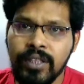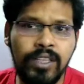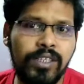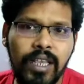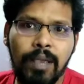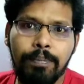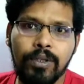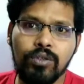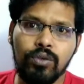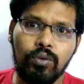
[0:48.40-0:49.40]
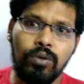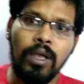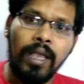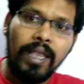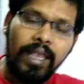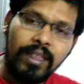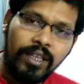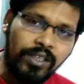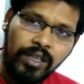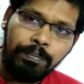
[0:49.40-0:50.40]
this episode. In
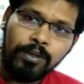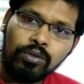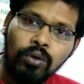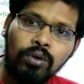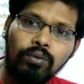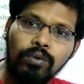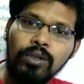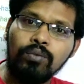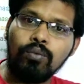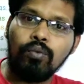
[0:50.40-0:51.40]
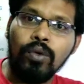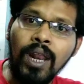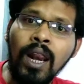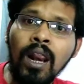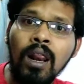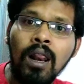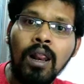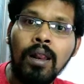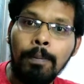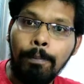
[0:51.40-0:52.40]
this episode we
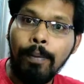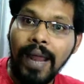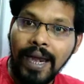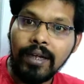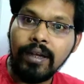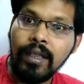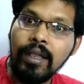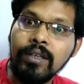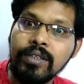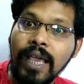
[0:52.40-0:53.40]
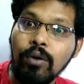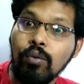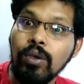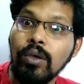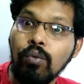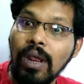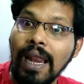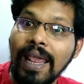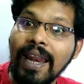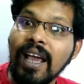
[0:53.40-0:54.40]
will practice and we will
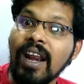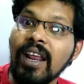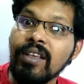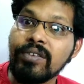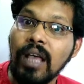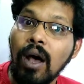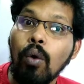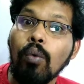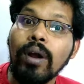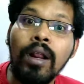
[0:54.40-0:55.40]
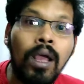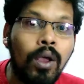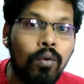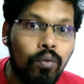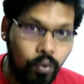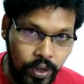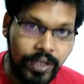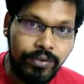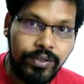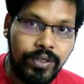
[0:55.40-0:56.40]
increase our
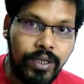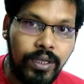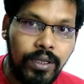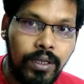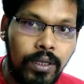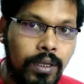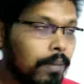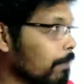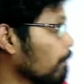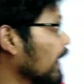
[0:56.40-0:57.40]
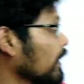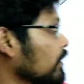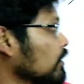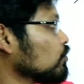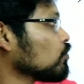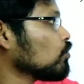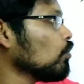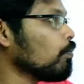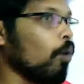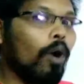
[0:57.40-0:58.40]
fluency by these
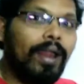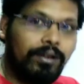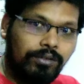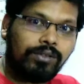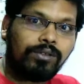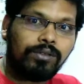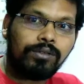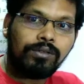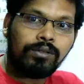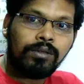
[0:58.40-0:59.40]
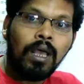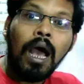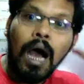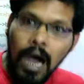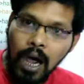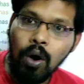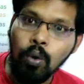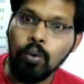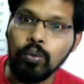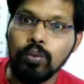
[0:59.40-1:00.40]
2 points.
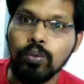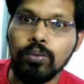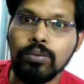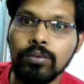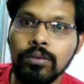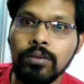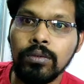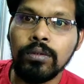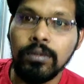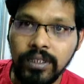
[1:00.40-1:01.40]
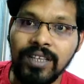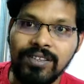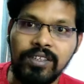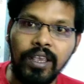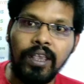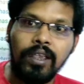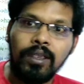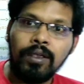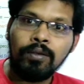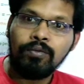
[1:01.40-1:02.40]
How? Just
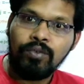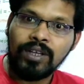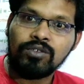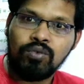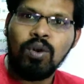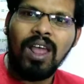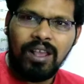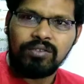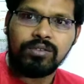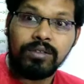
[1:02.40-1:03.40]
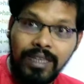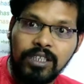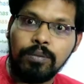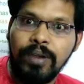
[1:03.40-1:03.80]
see first to last this